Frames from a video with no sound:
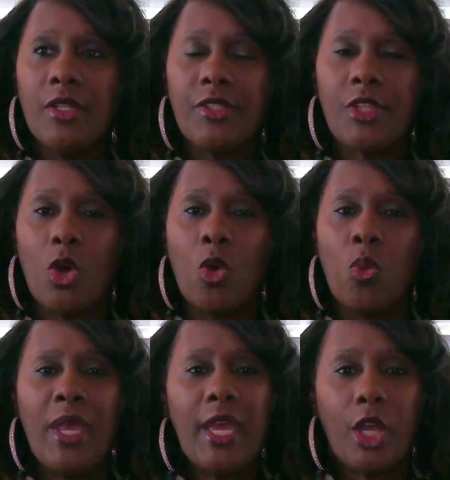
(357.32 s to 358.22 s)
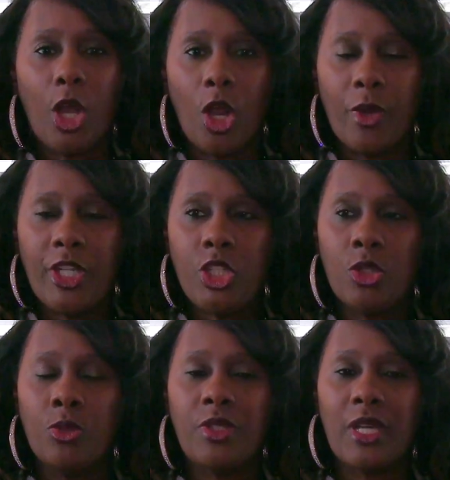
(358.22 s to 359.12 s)
So we encourage
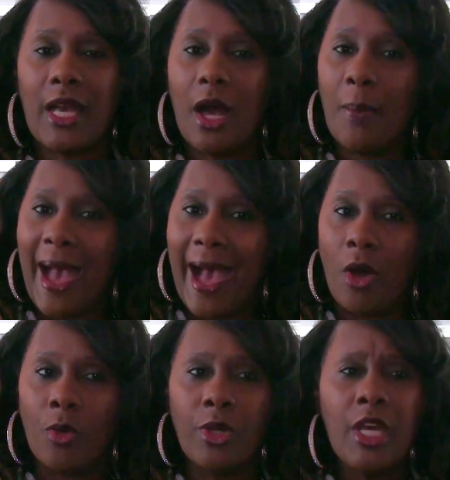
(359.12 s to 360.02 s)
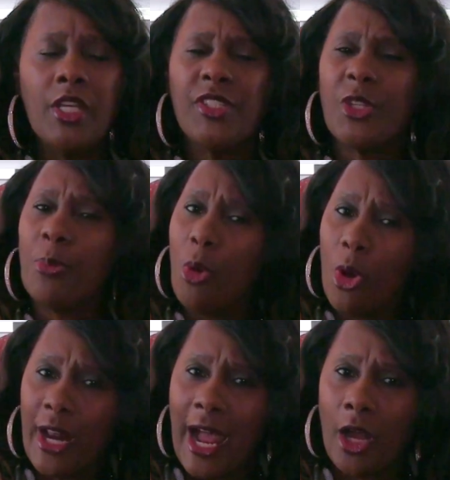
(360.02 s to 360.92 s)
you to come out,
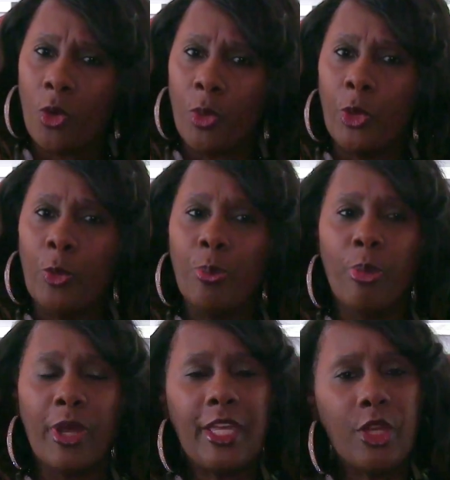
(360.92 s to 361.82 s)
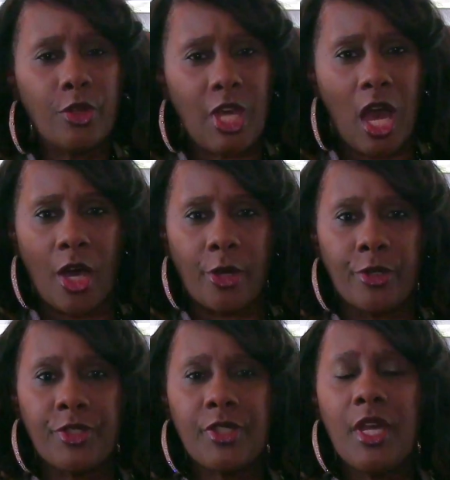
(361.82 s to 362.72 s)
support our group, bring your
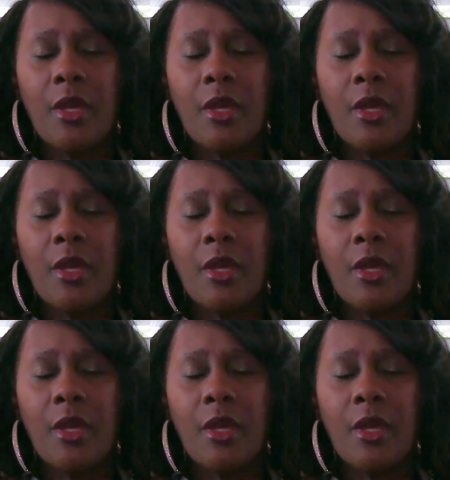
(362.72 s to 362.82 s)
daughters,